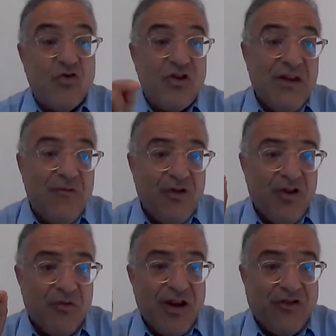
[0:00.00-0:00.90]
could even
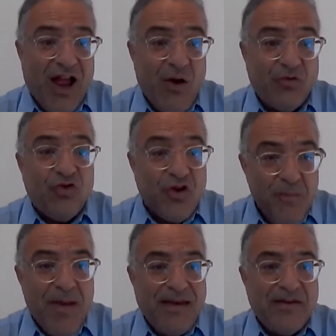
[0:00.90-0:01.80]
reach out to
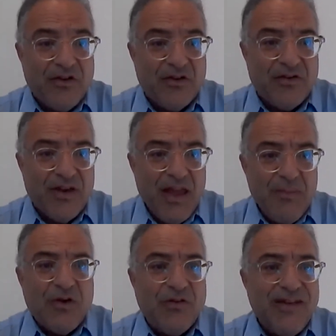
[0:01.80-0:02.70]
competitors,
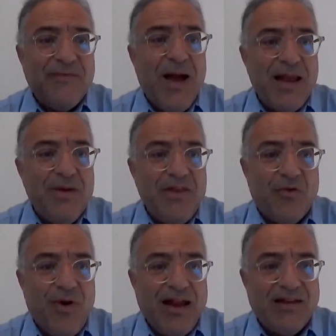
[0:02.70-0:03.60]
because this might be the
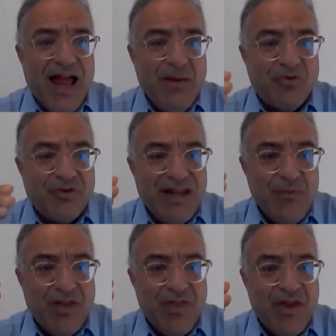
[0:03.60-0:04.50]
right time to see
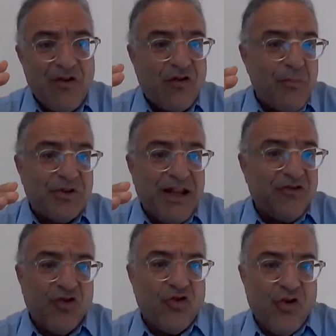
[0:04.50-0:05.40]
whether there is a
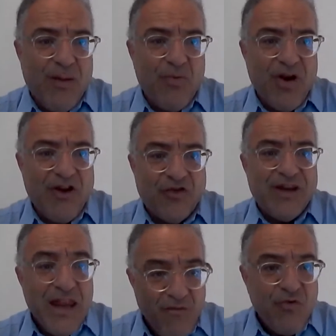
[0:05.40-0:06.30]
potential collaboration,
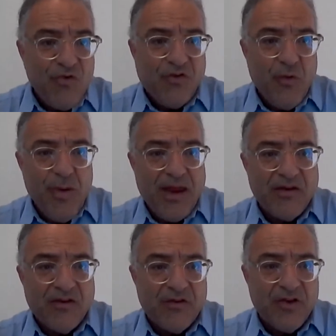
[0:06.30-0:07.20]
even with
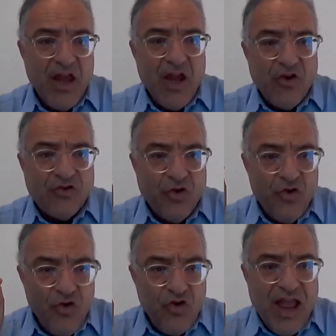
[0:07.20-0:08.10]
competitors. So
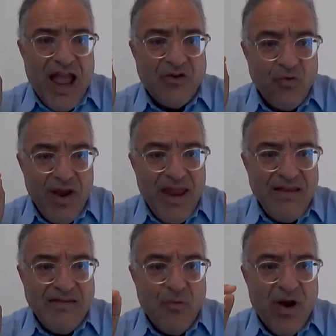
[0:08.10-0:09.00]
look at
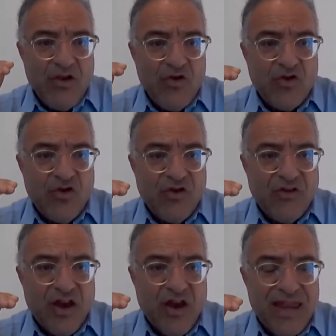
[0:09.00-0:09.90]
ways where you could
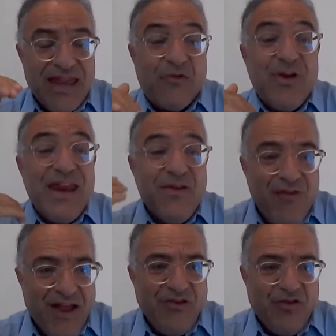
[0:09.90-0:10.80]

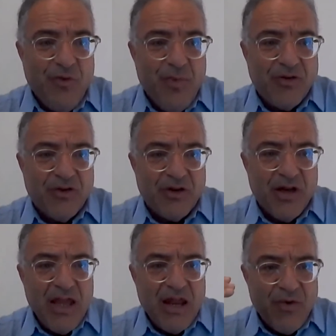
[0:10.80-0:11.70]
reinvent your model,
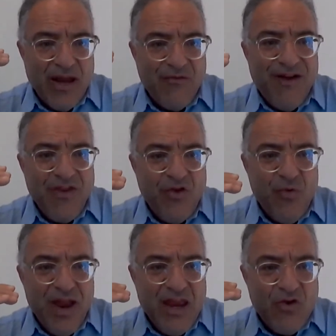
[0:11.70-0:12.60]
reinvent the
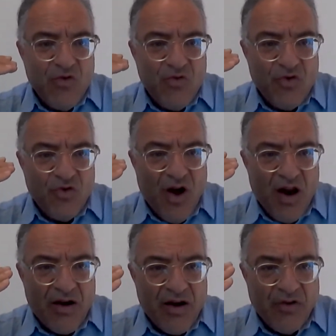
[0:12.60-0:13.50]
way you
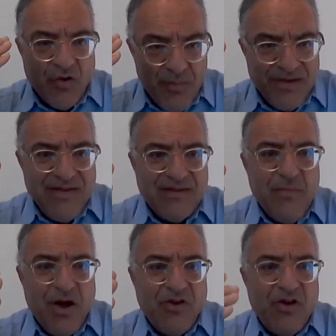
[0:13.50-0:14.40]
are, your business
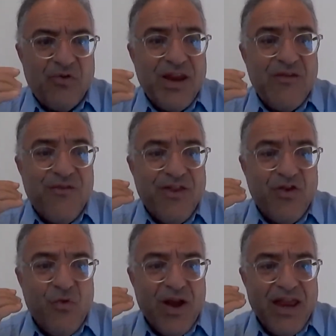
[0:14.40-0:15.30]
model, reinvent the
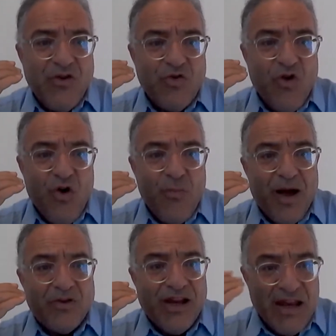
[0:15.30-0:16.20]
way you go
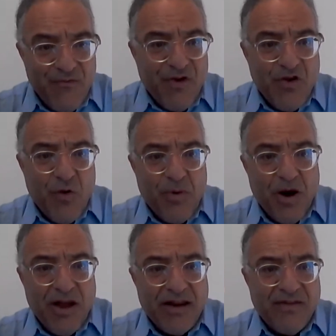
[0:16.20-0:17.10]
about delivering your
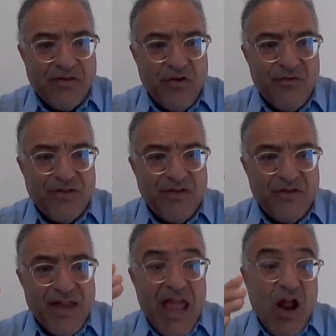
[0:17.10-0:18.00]
product and services.
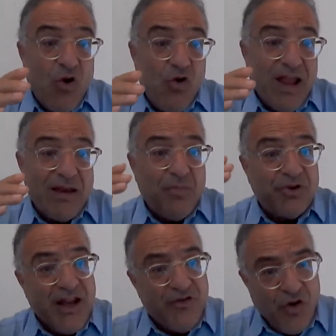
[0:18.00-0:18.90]
Look at
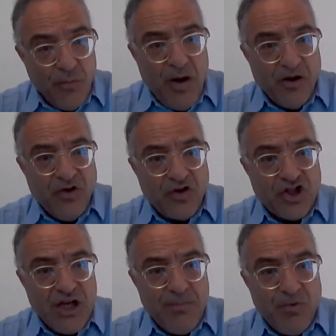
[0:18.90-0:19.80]
potential
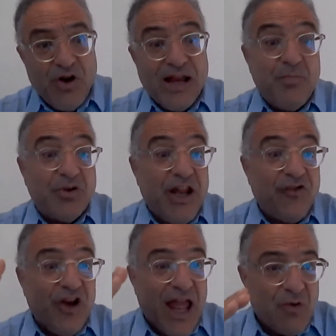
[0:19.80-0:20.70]
partnership, look at
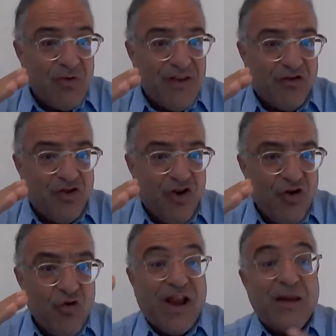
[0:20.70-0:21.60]
potential acquisition,
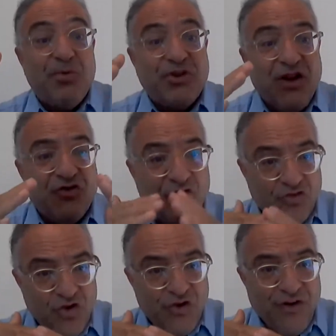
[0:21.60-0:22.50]
look at potential
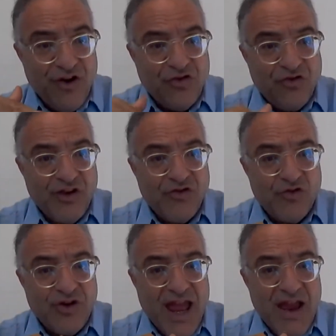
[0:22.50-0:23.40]
joint venture that you
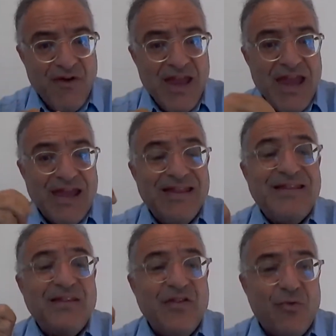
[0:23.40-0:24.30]
could have. This
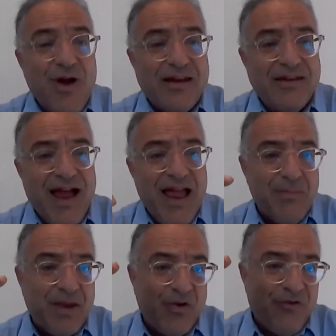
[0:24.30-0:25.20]
is the right time
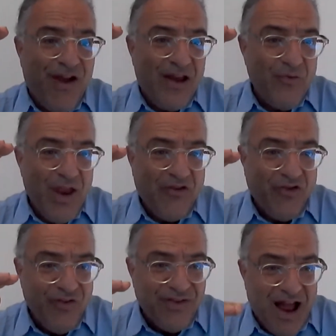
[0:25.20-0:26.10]
because
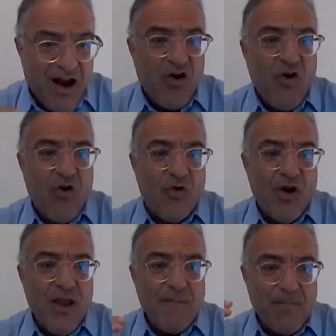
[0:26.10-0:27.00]
valuations are low.
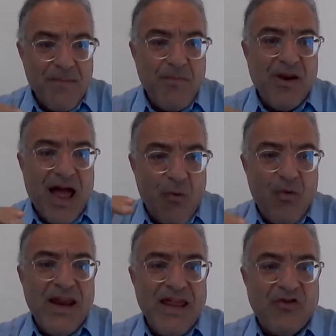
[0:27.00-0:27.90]
People are
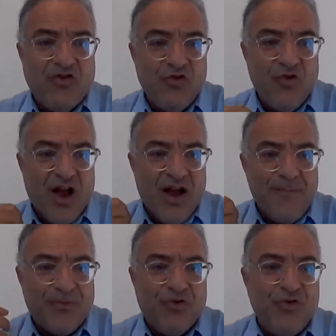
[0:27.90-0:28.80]
willing
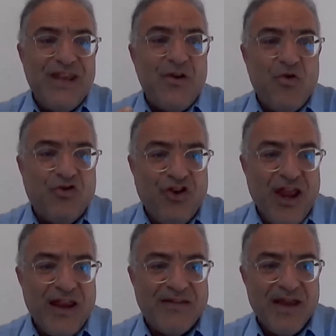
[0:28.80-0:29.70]
to
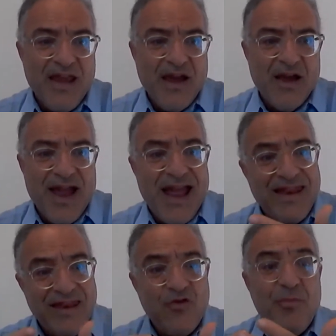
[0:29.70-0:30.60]
negotiate,
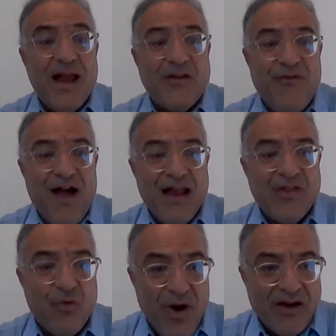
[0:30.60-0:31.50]
and you might find
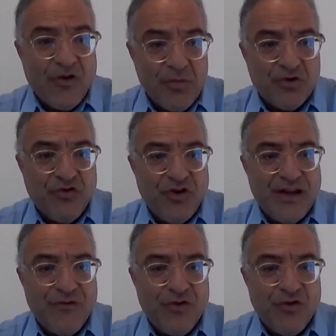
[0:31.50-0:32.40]
the right
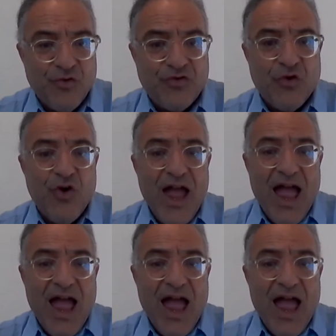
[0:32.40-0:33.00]
opportunity for you. So